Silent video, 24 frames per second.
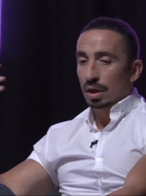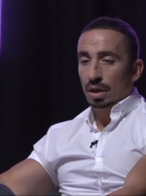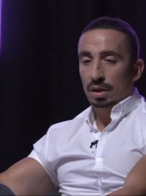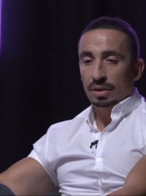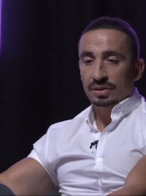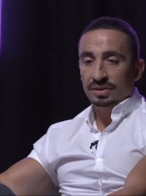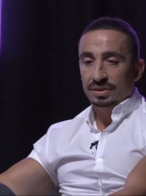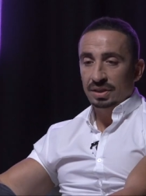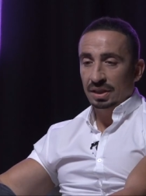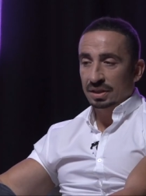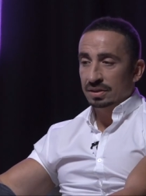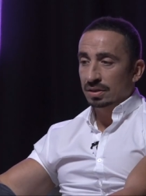
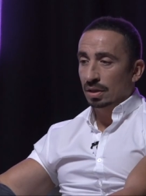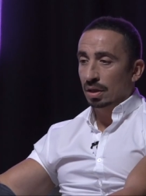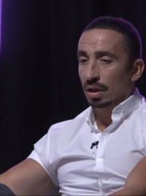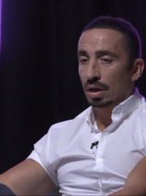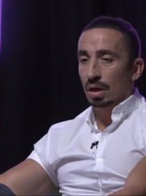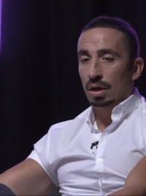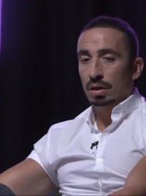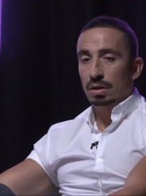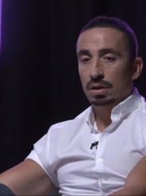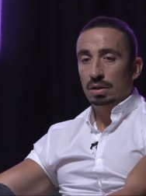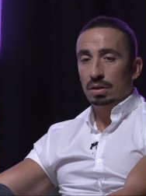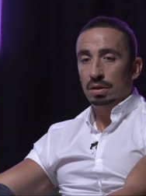6
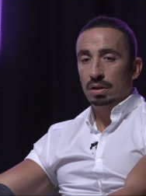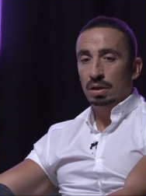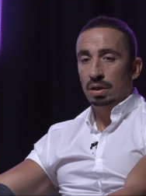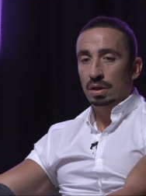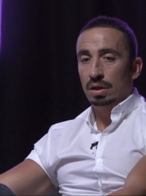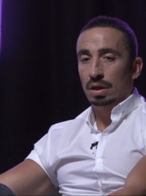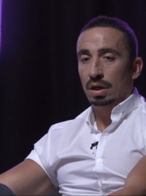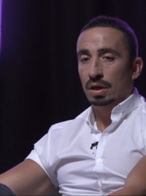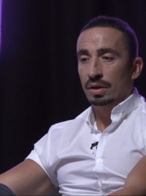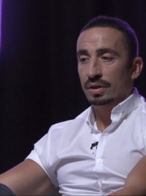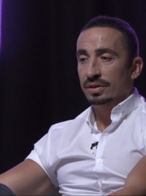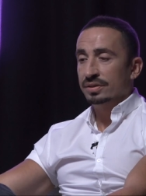o'clock
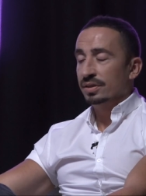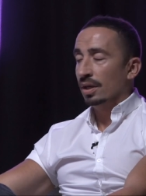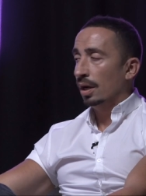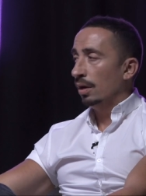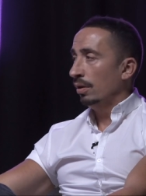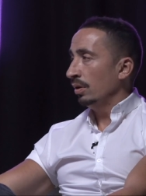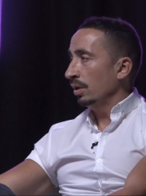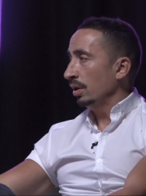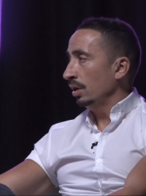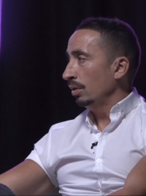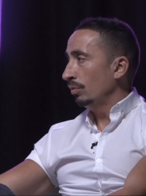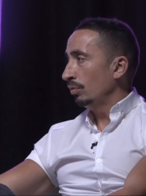on a
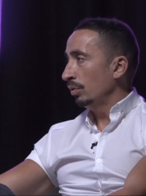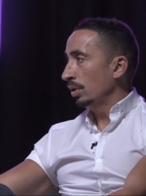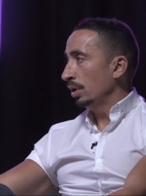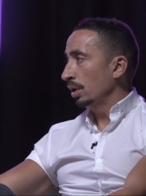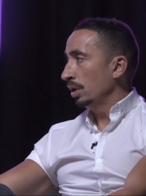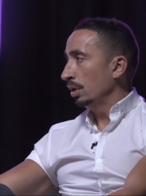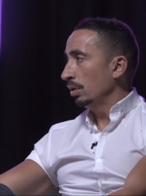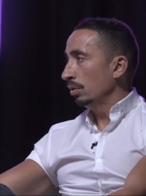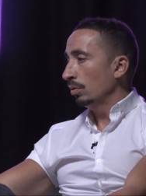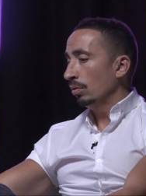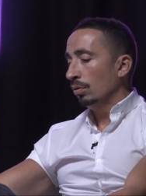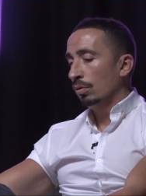Saturday
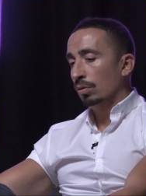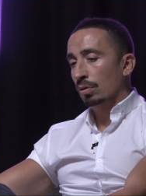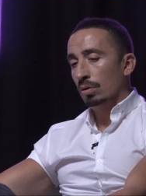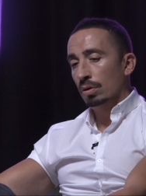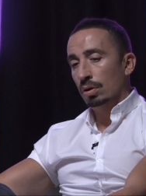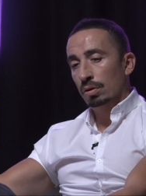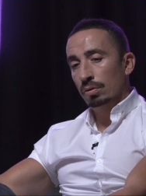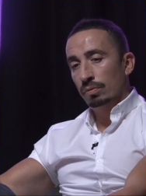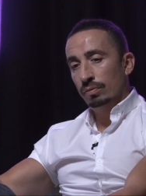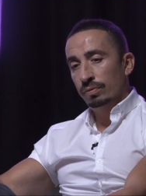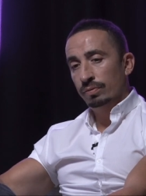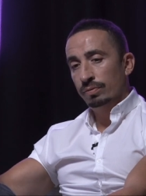evening
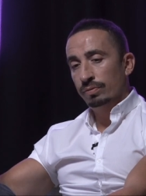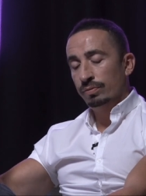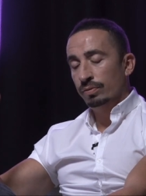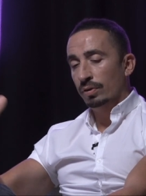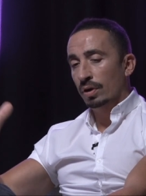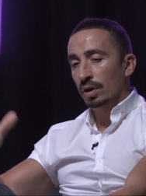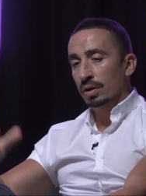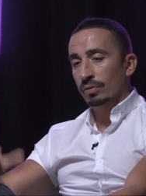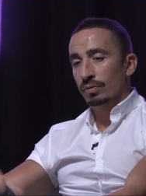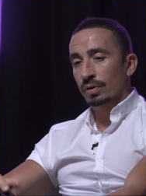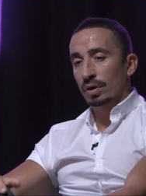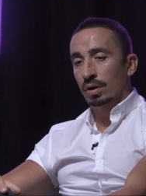or
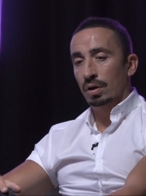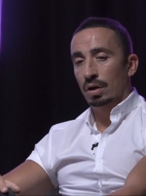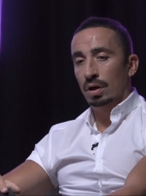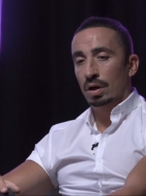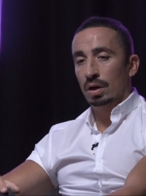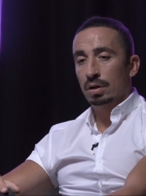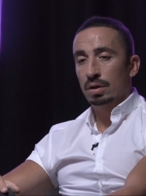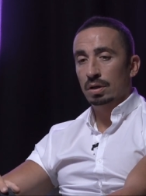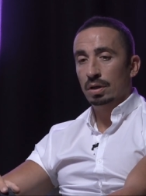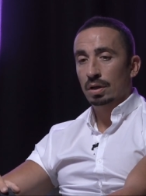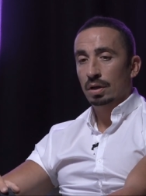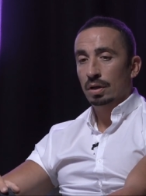5
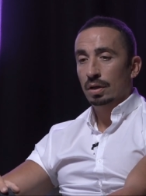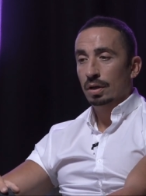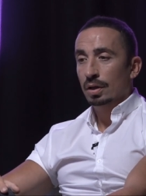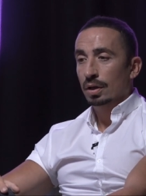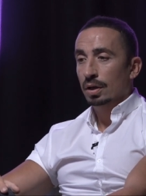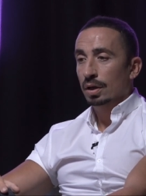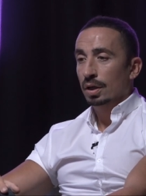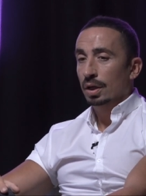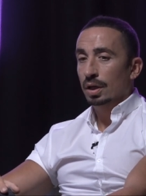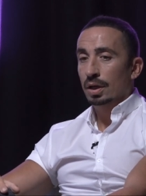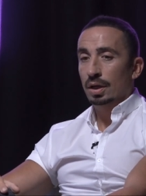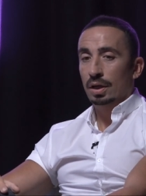o'clock
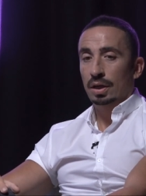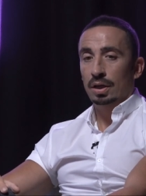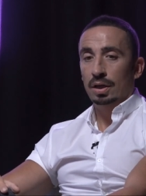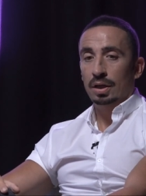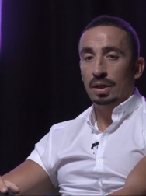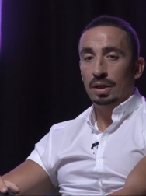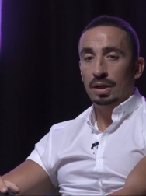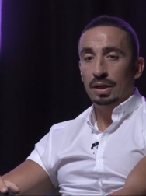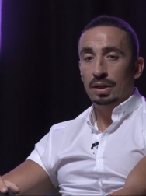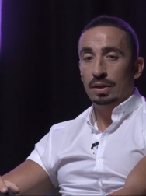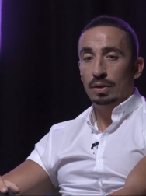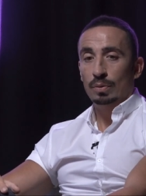
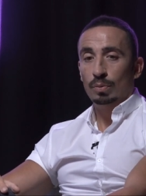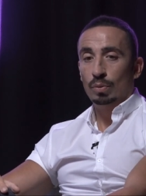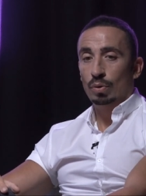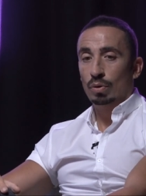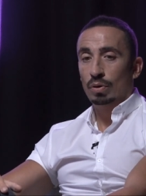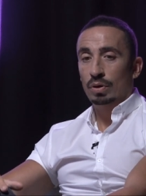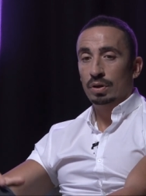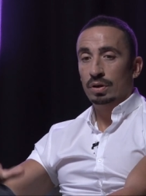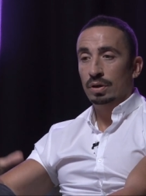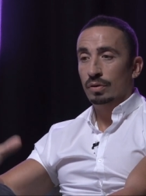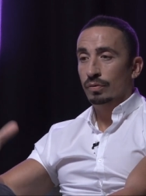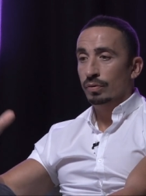in the
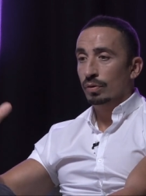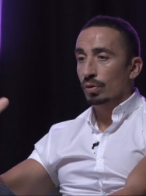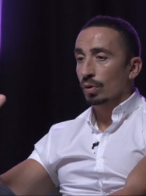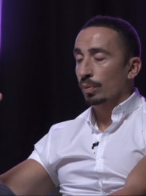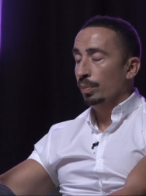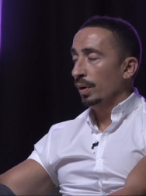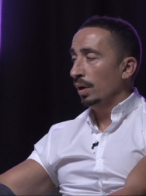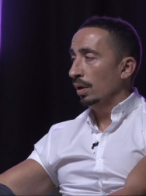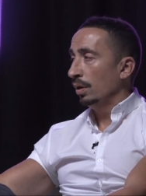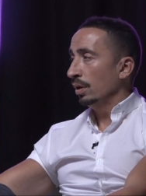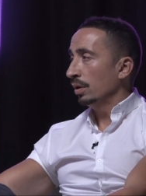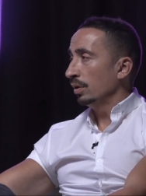morning if you're up
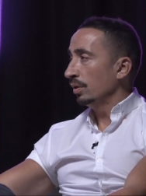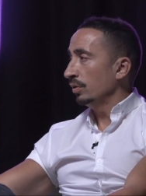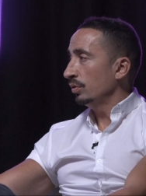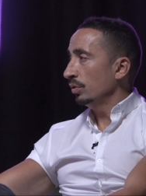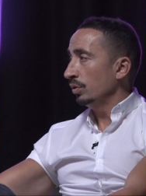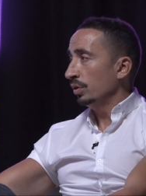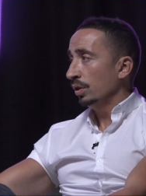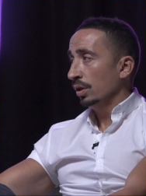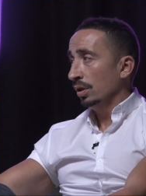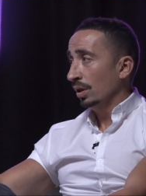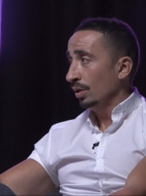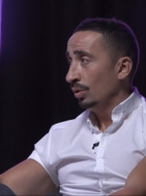early on a
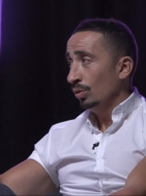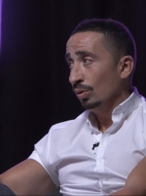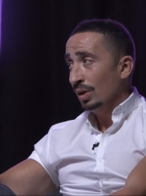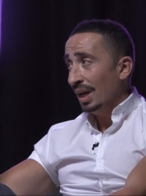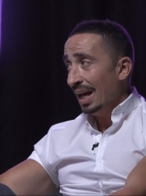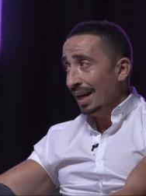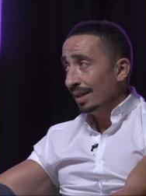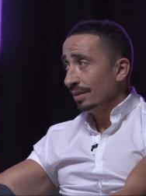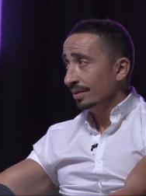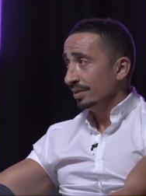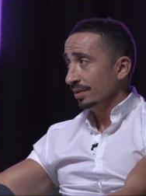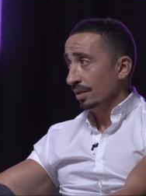Sunday. Like, you
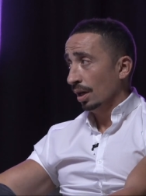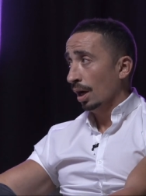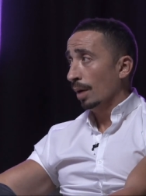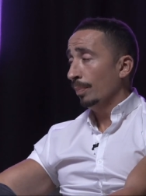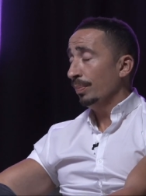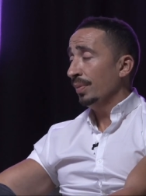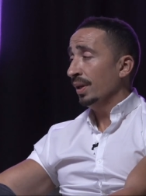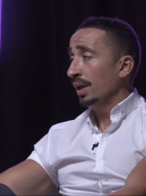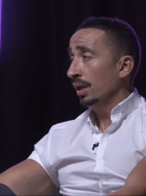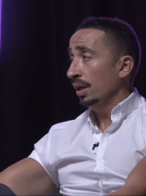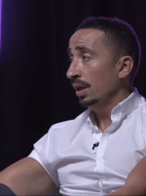can't stop.